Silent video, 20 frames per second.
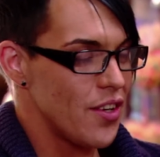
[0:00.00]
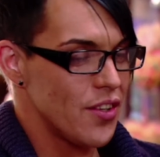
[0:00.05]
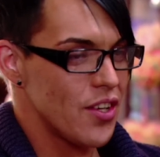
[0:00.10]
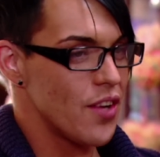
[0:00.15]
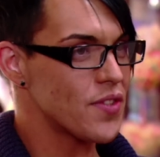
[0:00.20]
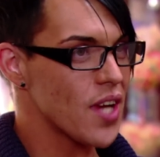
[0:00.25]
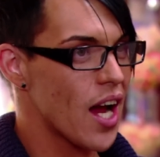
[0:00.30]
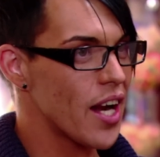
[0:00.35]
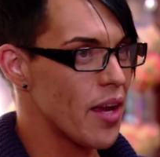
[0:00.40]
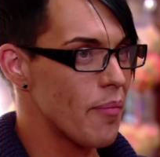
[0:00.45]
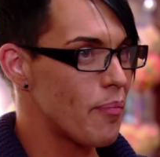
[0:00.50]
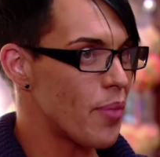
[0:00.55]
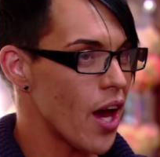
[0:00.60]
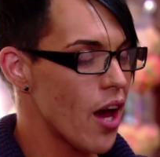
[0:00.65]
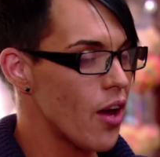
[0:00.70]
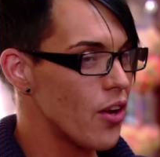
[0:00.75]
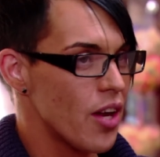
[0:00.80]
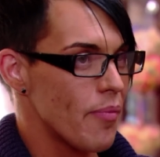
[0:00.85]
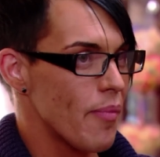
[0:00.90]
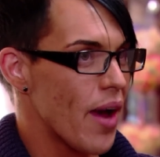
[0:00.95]
you. have done it
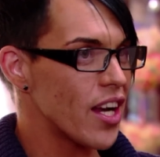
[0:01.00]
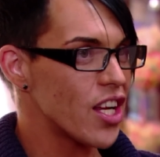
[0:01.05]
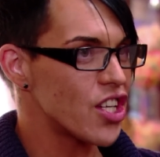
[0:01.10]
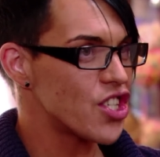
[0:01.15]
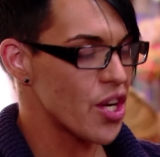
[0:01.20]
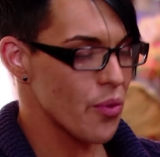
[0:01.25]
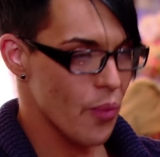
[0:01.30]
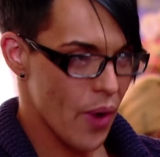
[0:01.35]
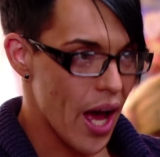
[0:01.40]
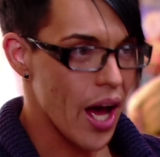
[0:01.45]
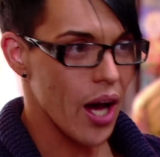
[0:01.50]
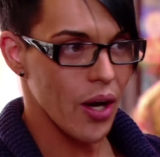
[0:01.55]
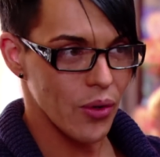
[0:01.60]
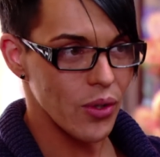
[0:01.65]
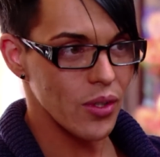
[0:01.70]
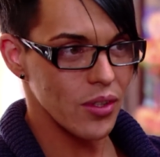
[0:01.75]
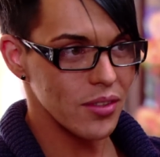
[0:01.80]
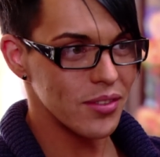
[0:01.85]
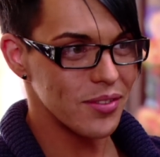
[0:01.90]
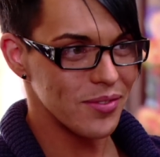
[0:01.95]
beaut. You manage it well.
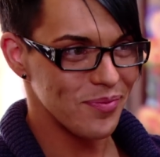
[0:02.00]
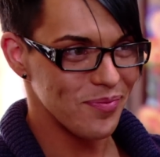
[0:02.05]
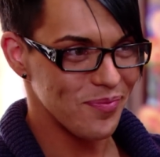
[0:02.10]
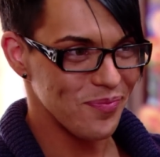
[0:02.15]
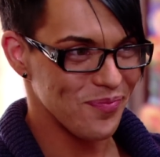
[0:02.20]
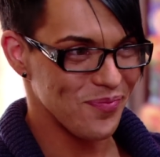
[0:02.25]
Thank you,